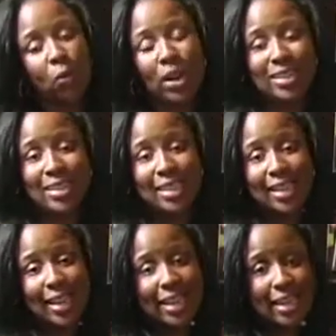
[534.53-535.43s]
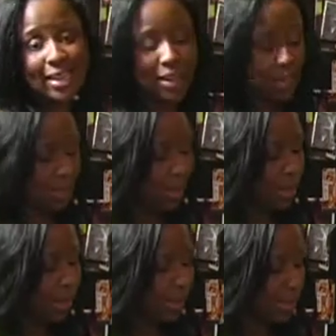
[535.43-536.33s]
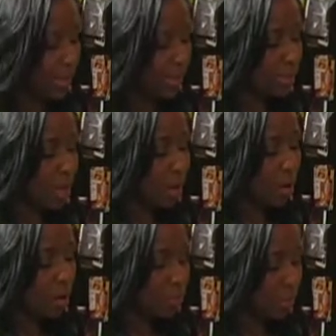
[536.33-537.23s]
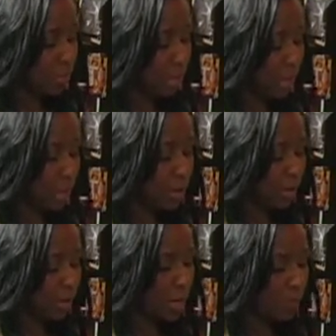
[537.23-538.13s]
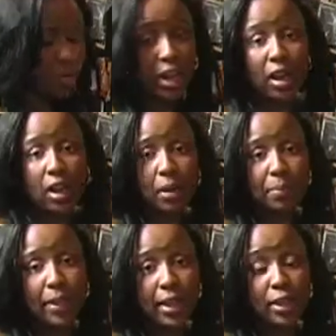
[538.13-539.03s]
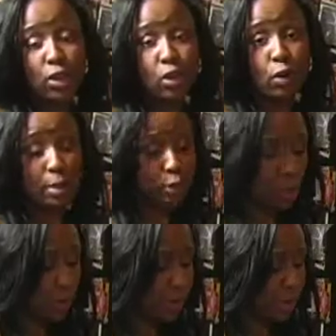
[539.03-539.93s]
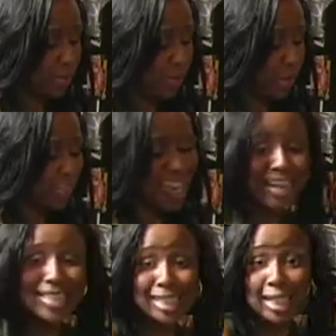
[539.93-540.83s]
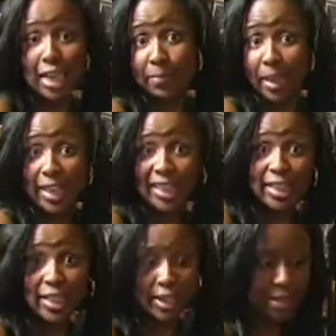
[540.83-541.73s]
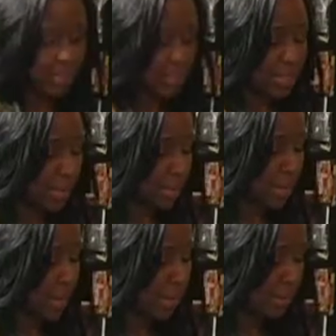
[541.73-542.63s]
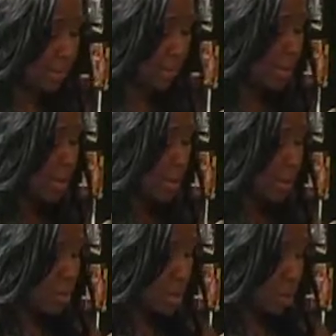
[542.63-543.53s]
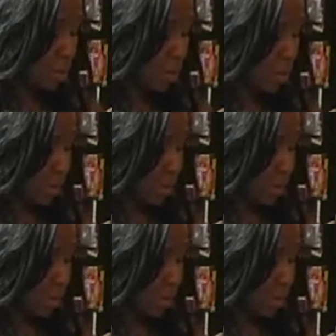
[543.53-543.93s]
once this heat is all like covered up, and you know, I'm showing that it's kind of steaming and cooking at the same time. So,